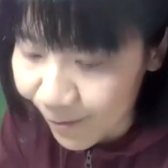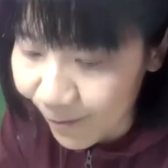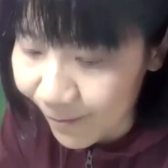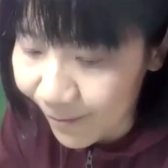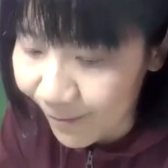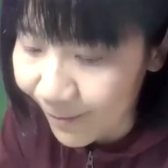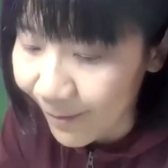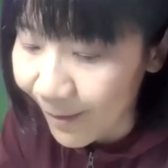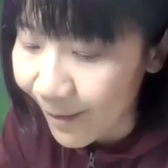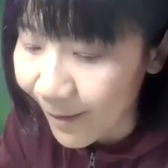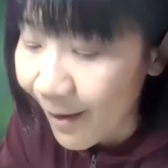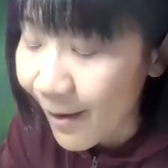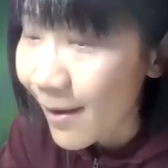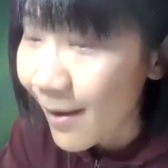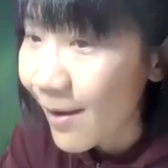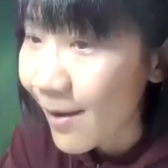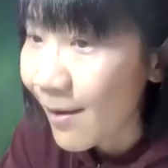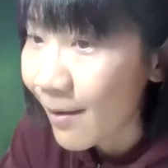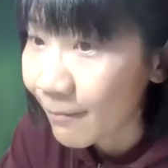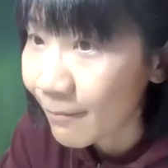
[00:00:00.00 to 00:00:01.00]
law
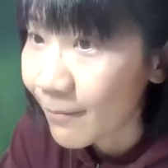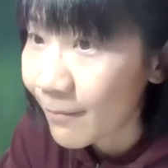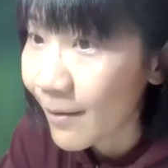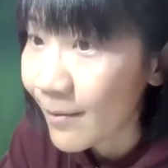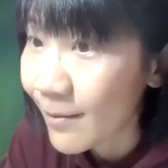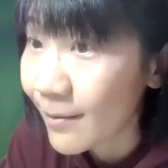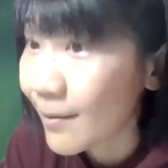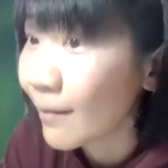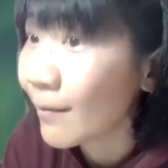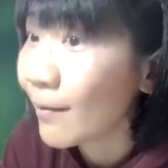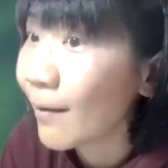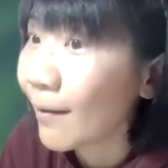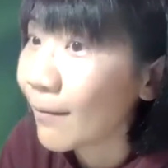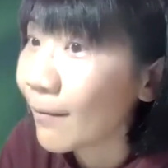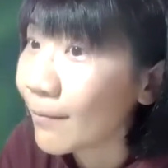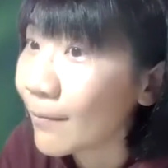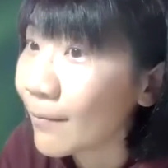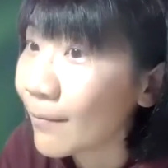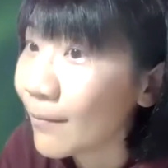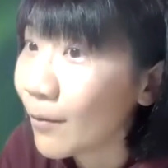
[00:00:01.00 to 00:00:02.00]
in
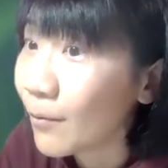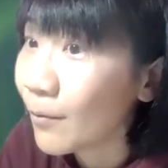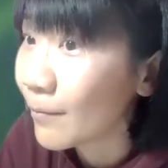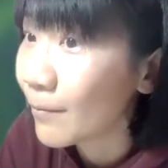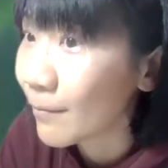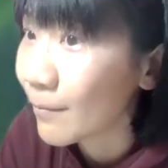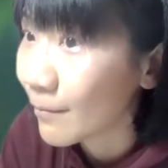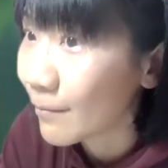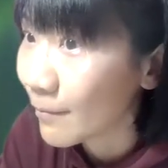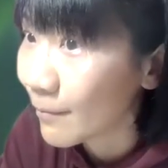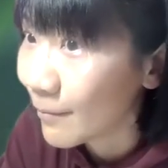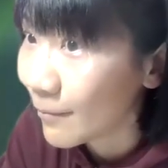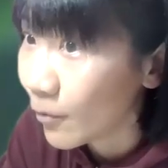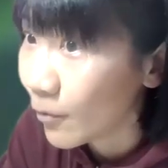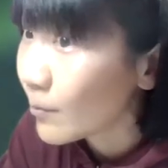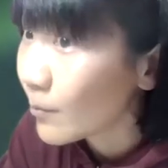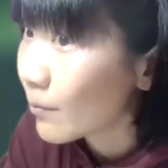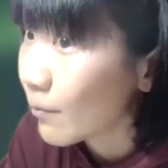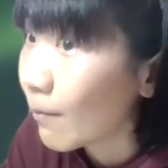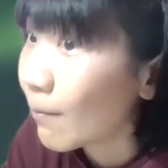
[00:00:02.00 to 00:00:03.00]
general,
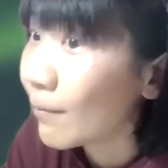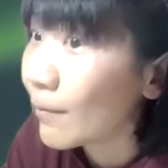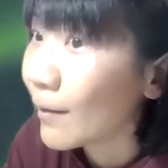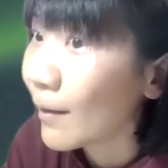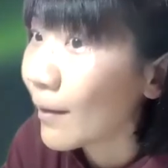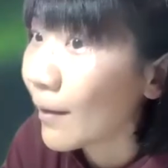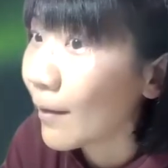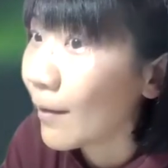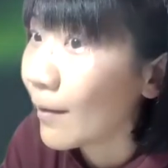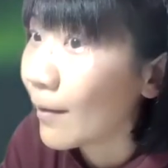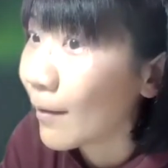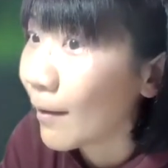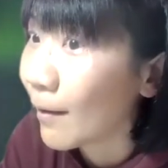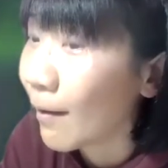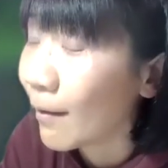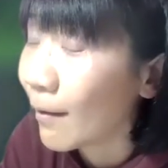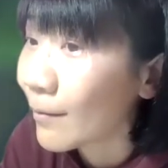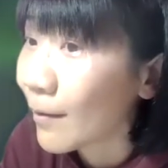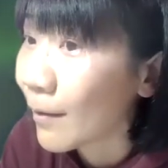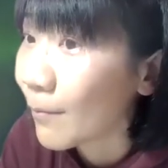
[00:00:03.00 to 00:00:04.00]
not only in the
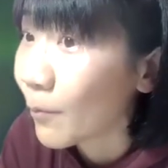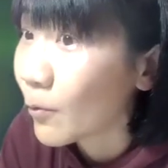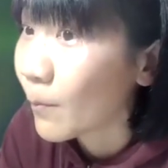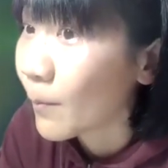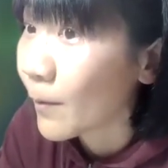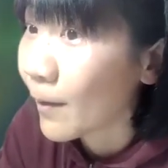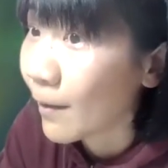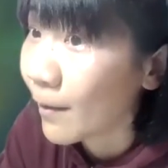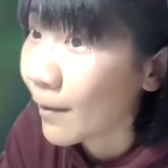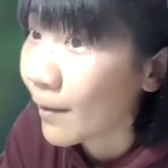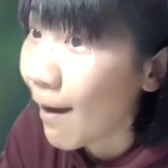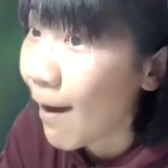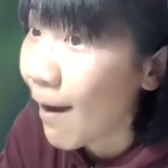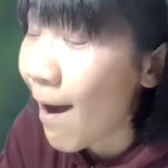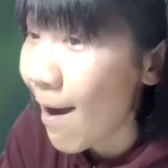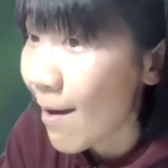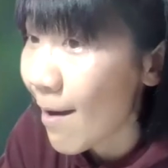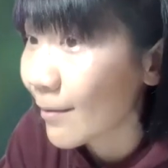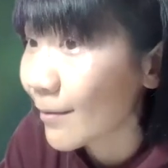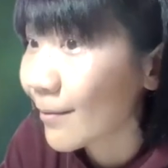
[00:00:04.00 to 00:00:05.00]
Anti-Monopoly
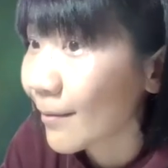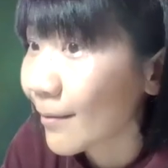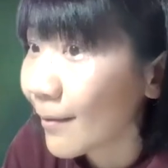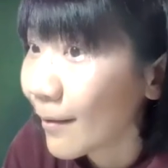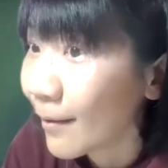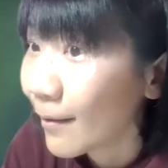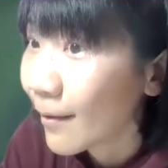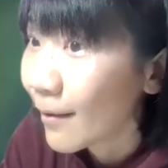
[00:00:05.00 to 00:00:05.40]
Act.